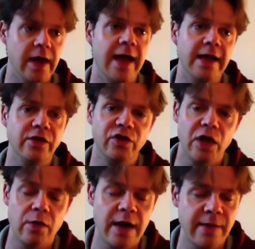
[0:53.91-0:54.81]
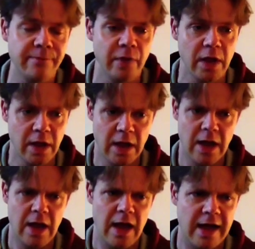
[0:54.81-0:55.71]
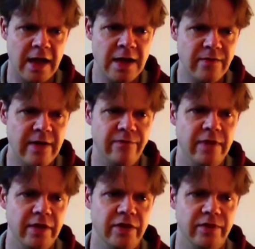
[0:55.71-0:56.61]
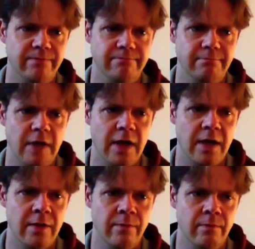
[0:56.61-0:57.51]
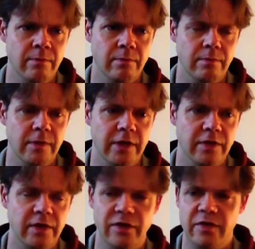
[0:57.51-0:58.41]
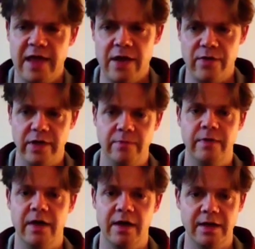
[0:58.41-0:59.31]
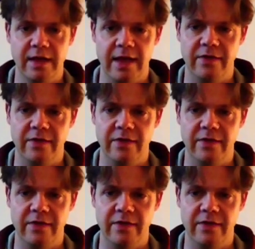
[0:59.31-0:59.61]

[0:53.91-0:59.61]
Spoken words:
And so I kind of have this this theory behind it.